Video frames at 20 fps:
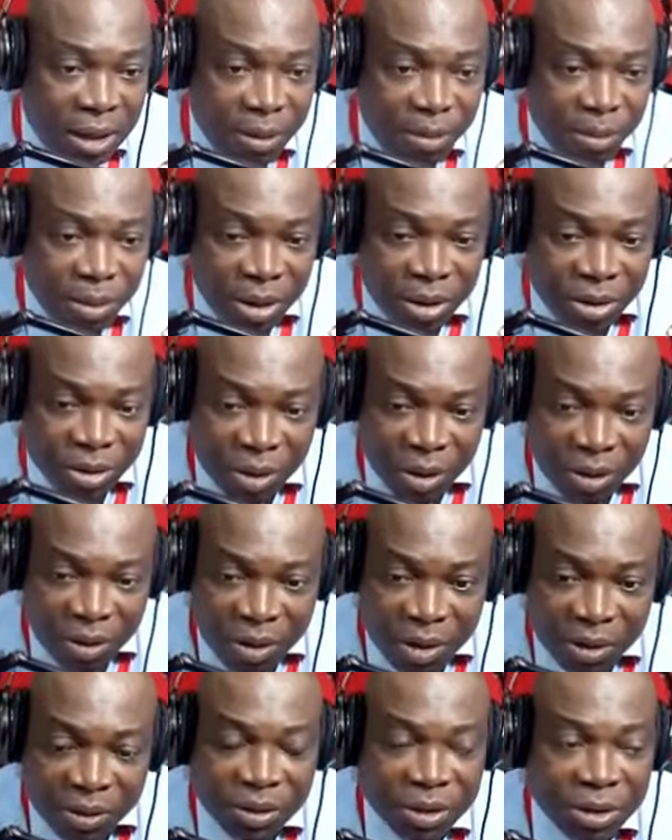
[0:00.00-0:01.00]
Daybreak Show on
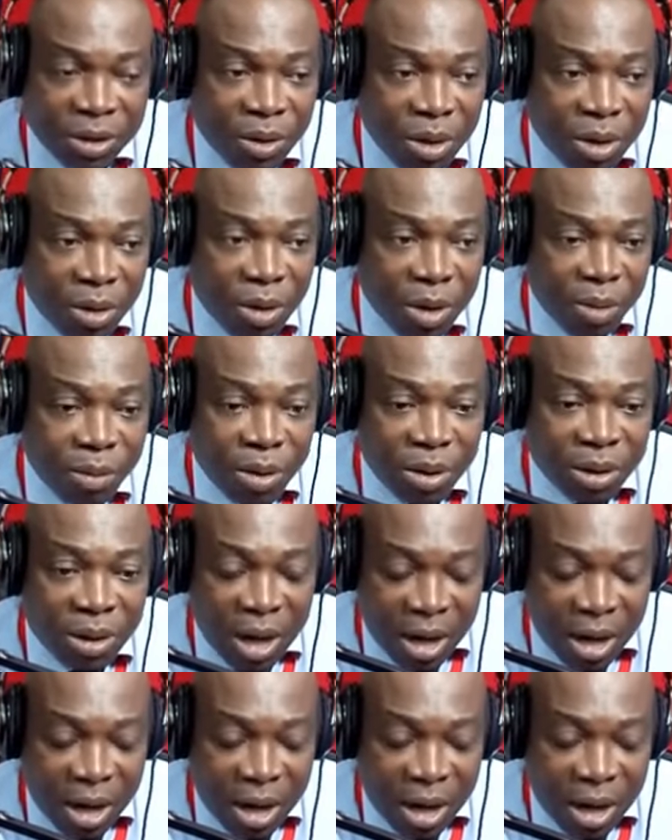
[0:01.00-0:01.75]
Rock City 101.9